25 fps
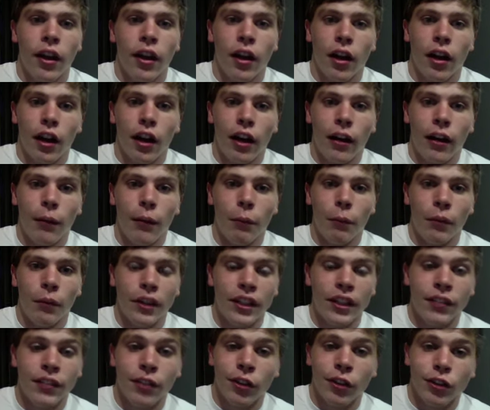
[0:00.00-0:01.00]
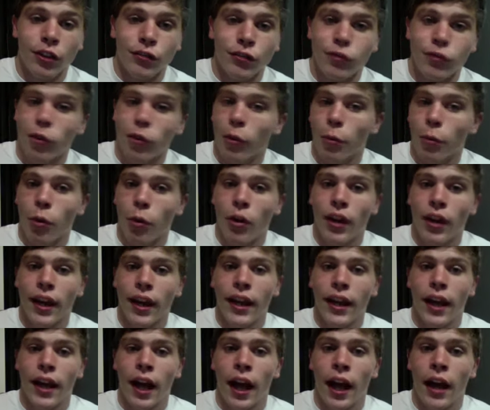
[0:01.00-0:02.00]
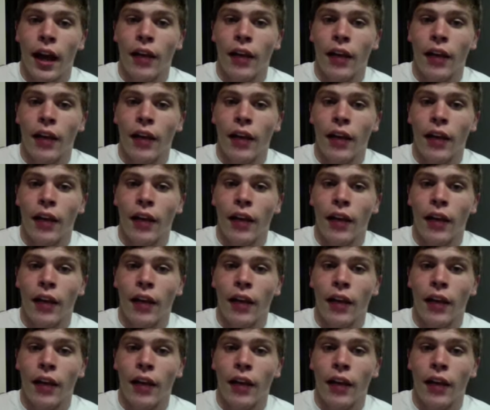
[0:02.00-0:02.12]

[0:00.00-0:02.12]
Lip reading: Evo is 4.8 high,